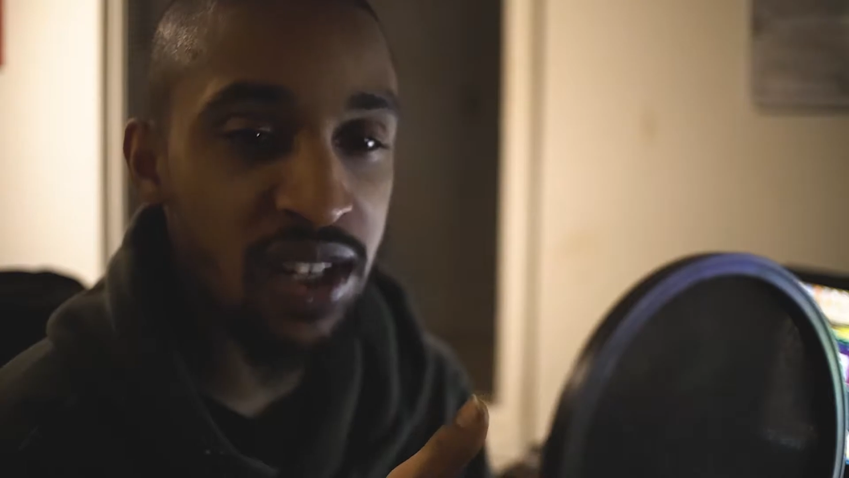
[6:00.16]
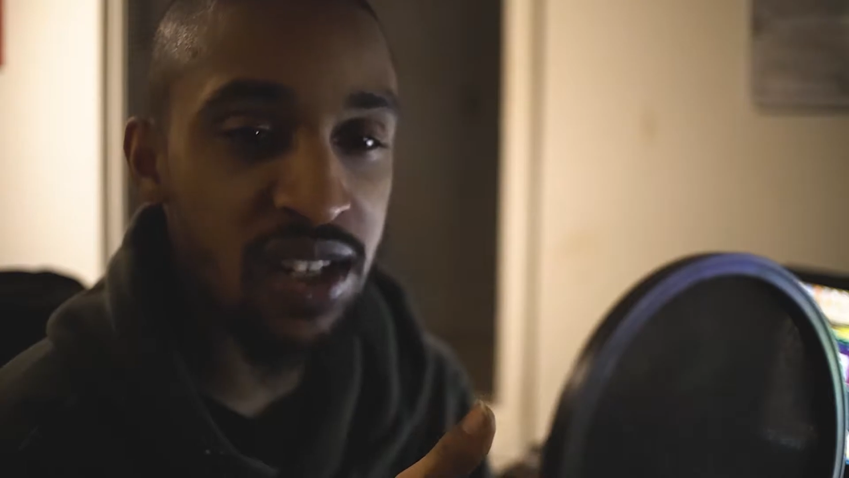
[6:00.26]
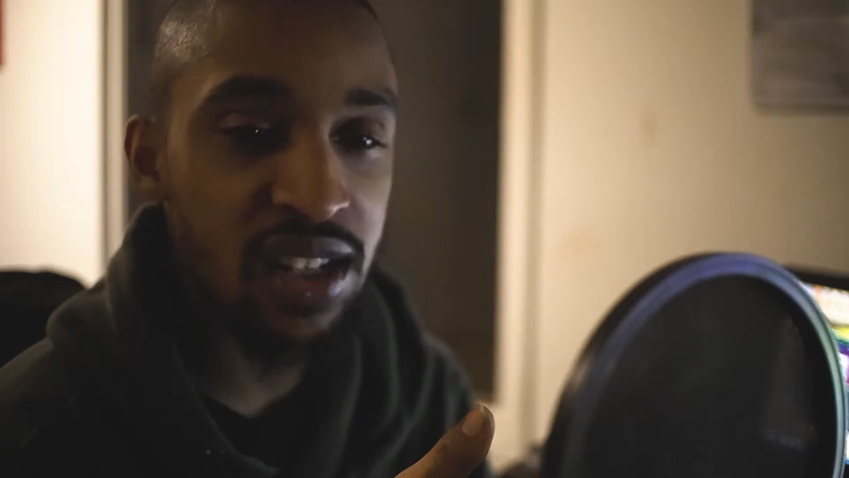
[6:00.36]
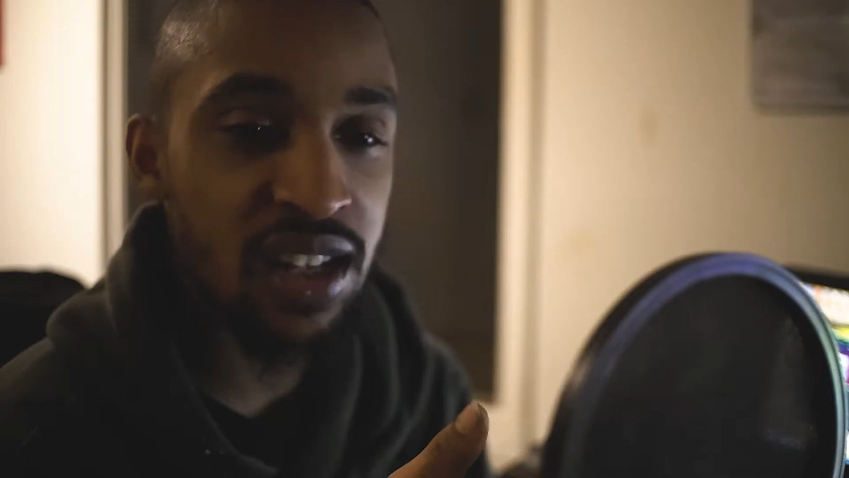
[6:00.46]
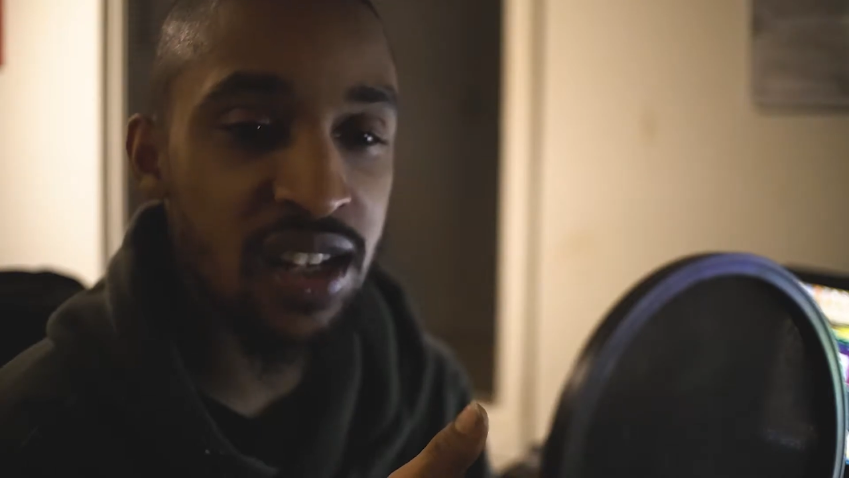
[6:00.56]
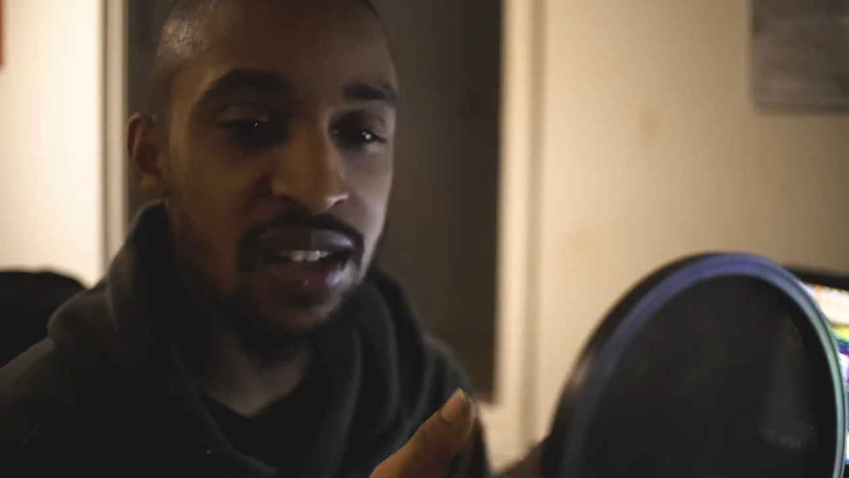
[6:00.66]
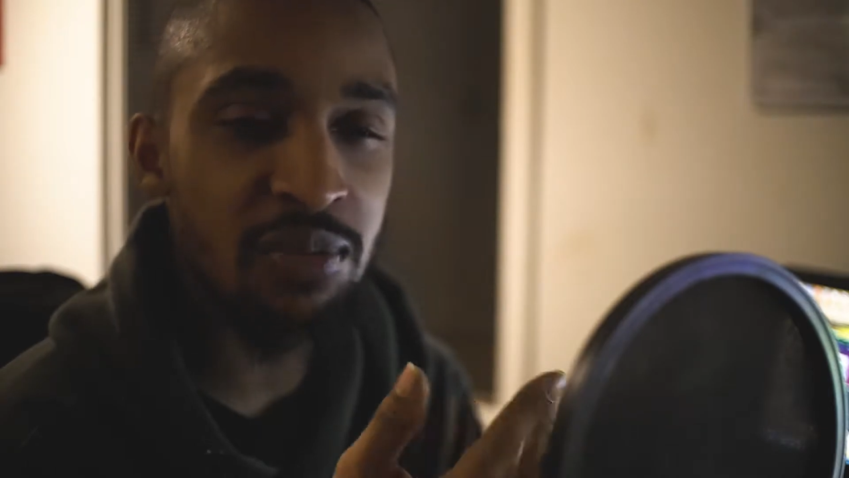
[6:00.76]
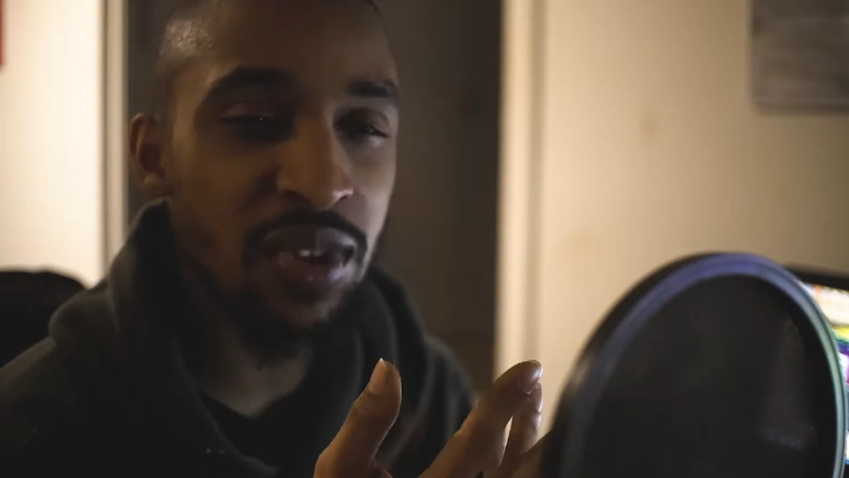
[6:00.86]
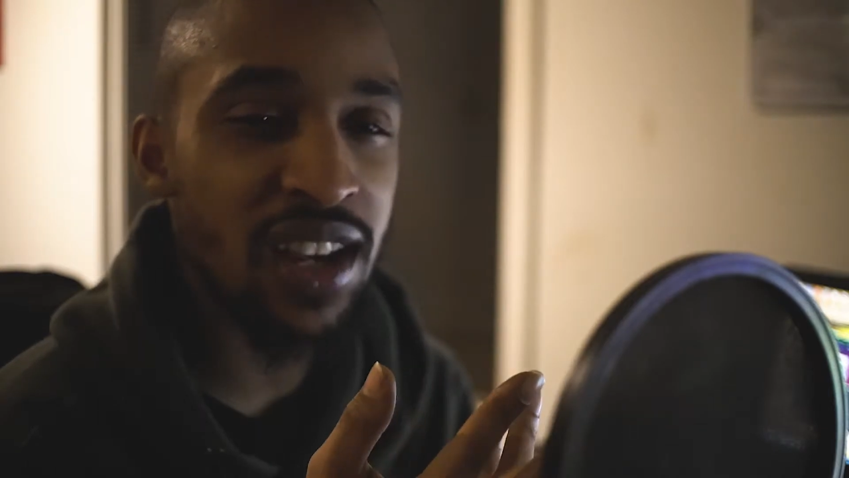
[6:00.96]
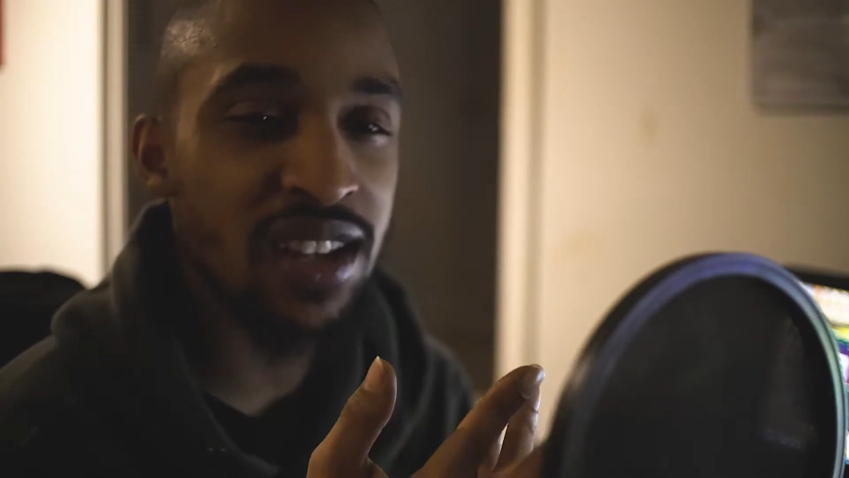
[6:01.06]
said,
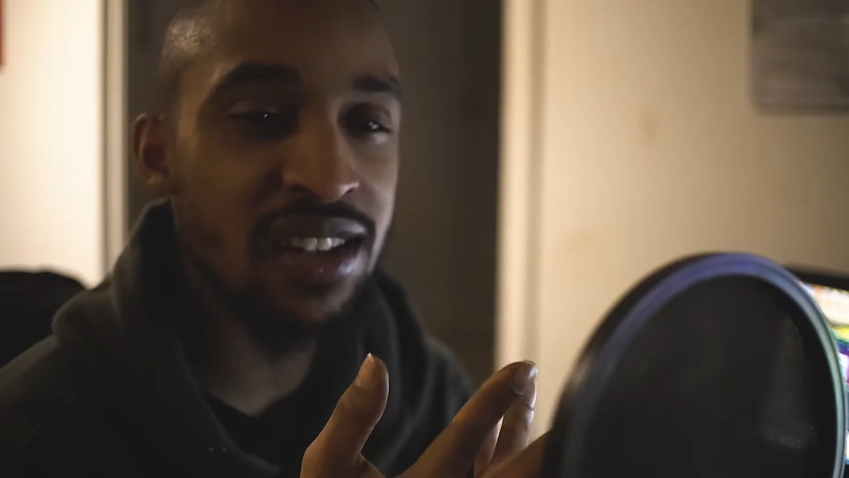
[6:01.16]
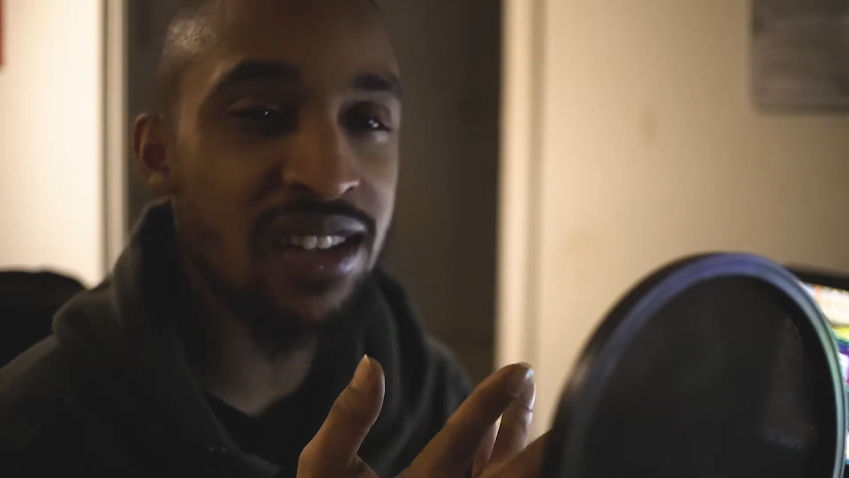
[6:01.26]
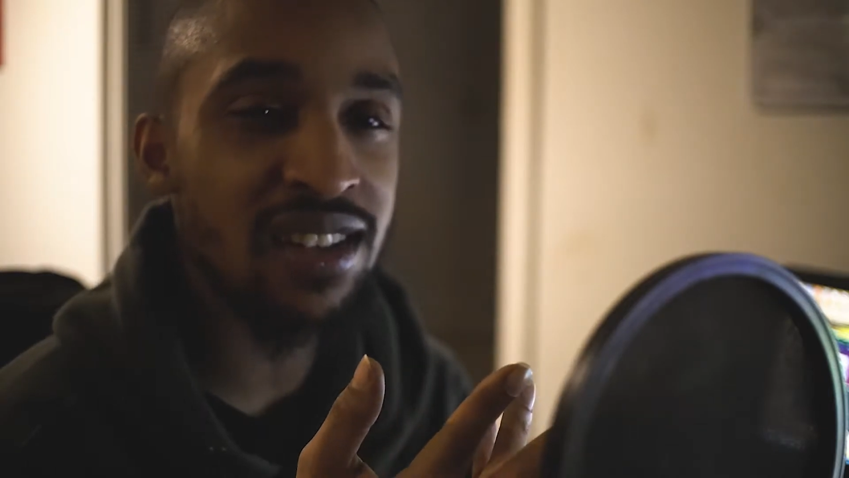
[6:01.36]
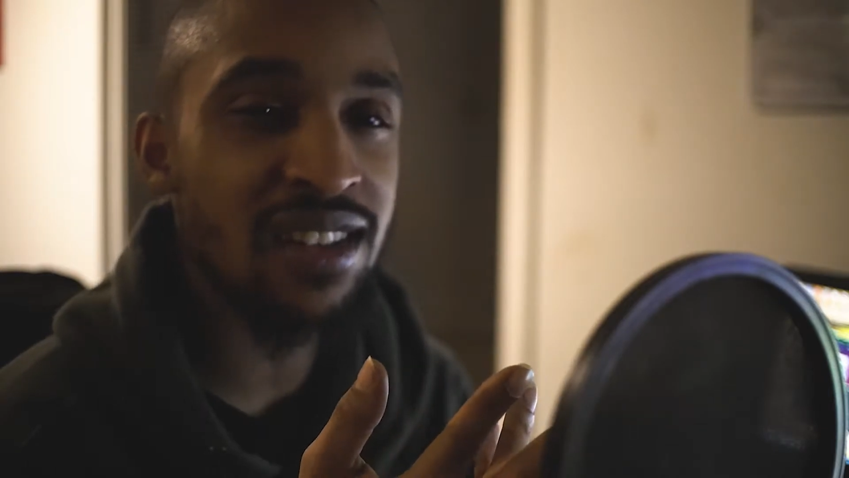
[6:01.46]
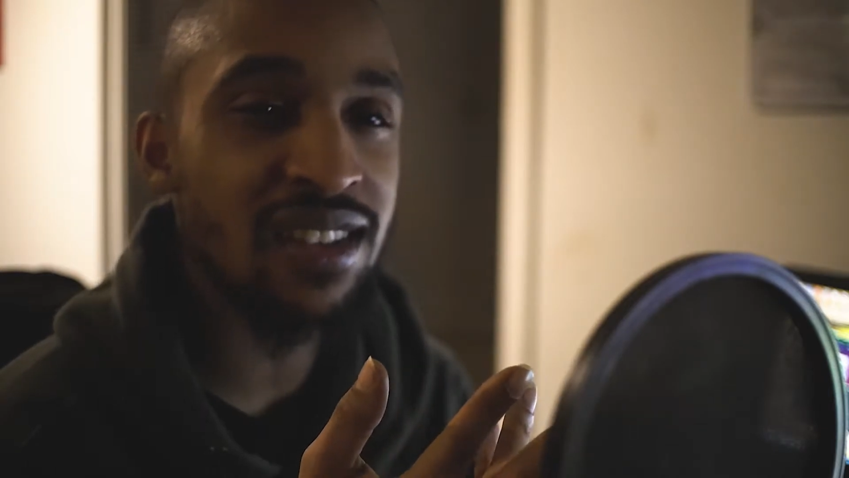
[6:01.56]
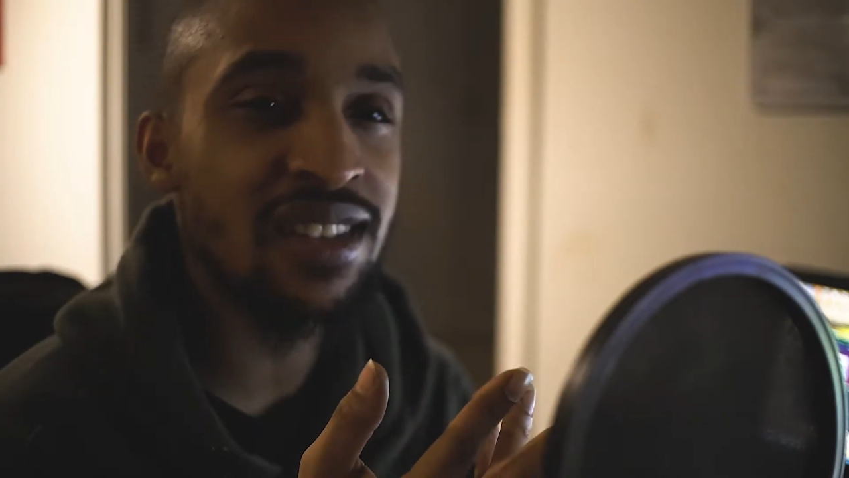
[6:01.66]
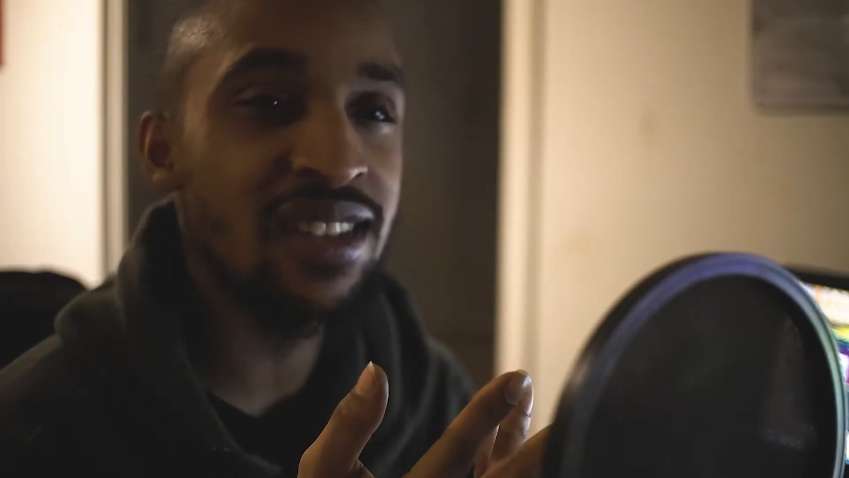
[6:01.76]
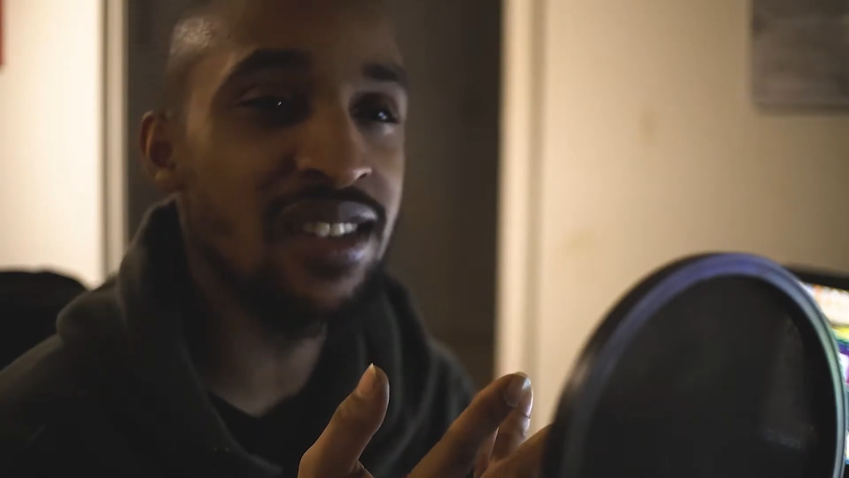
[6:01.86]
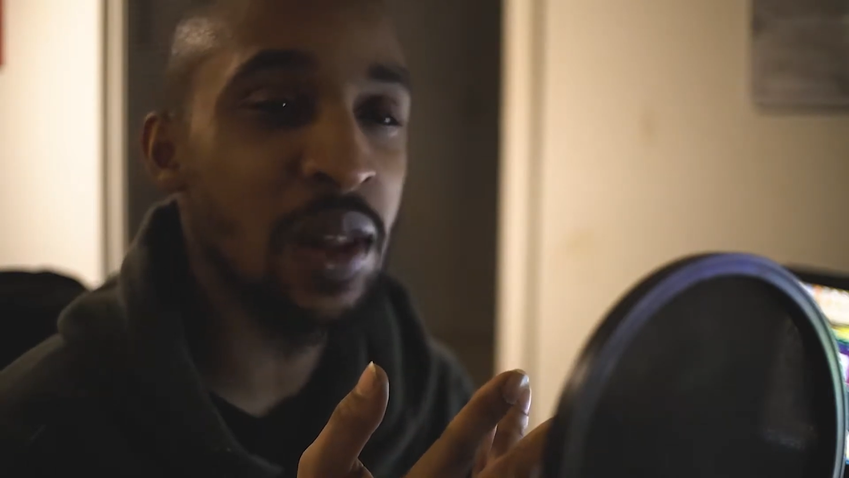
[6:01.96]
Splash is just,